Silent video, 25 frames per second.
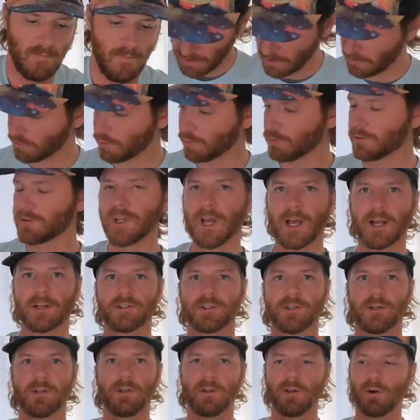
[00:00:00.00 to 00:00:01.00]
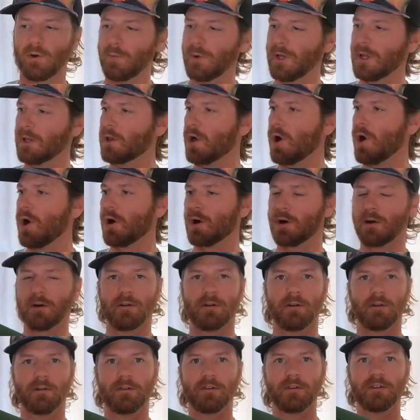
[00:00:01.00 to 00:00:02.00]
This one's actually a little bit
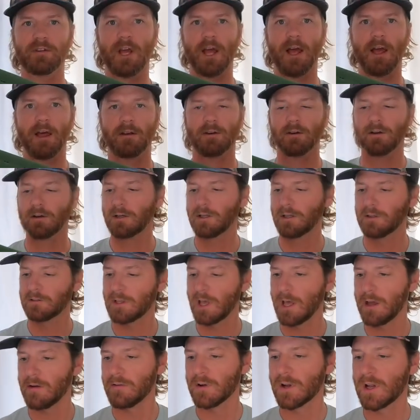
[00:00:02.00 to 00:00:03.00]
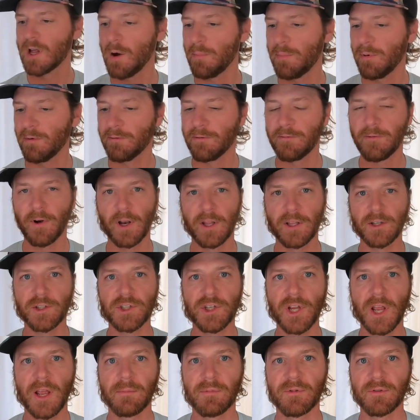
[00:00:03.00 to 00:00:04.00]
longer than standard because I have a couple funny
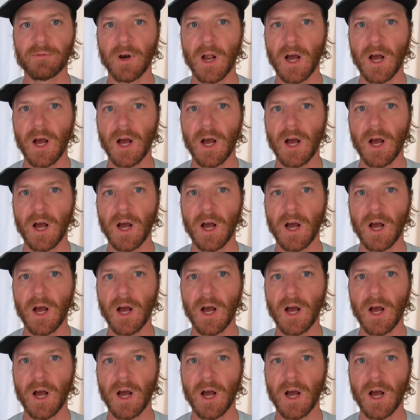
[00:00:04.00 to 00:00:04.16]
shaped